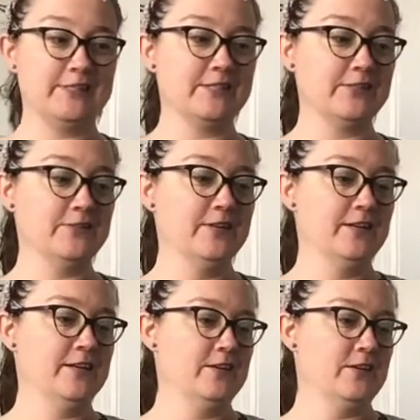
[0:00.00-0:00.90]
so
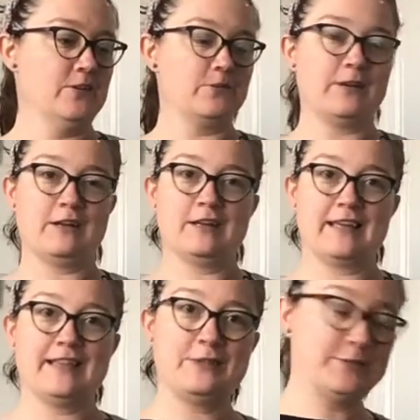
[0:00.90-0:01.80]
we're gonna
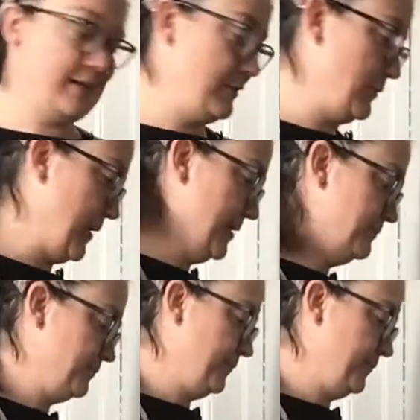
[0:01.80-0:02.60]
get those out of the way.